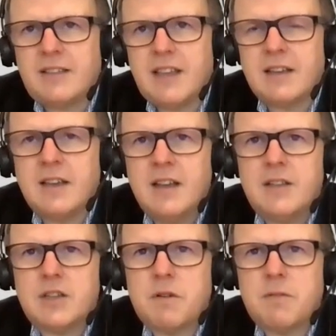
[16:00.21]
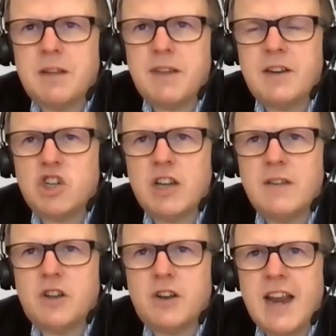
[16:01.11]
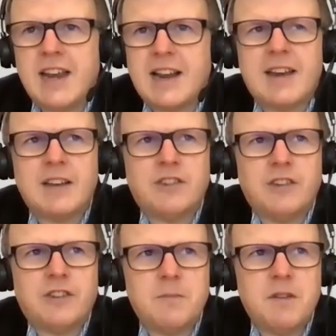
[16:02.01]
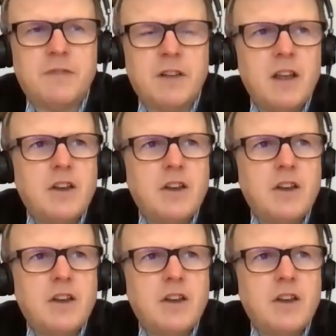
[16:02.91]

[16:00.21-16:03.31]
I think, that's probably been achieved on any cladding system of